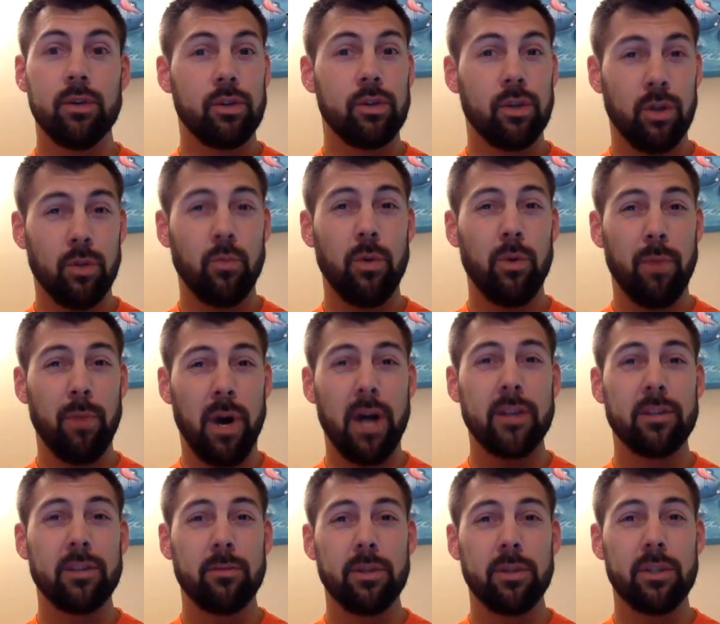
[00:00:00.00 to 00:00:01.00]
Could we
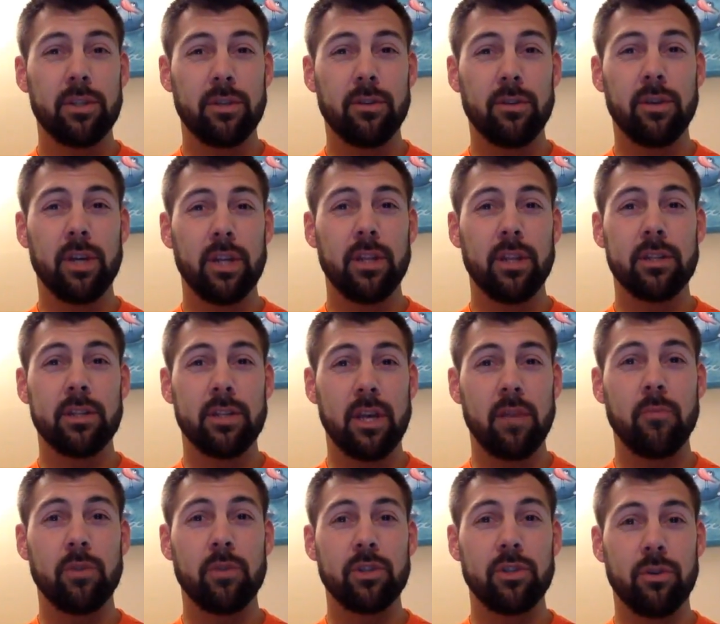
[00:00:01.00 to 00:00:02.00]
possibly still get the
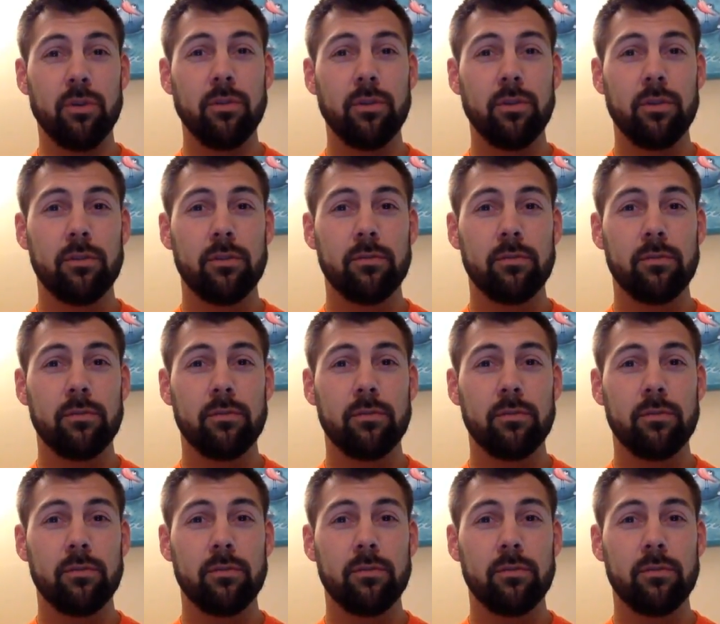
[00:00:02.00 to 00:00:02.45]
same result?